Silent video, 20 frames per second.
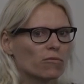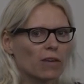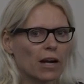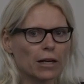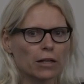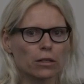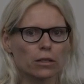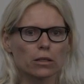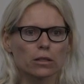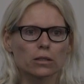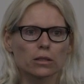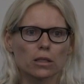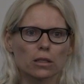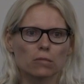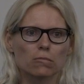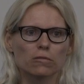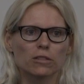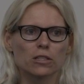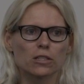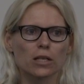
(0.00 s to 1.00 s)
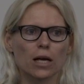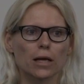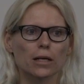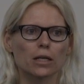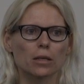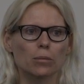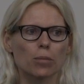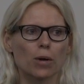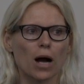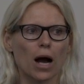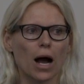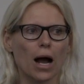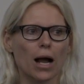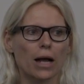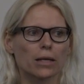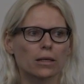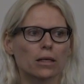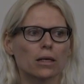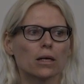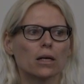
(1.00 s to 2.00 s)
record in reciting
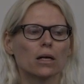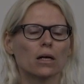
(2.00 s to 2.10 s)
pi,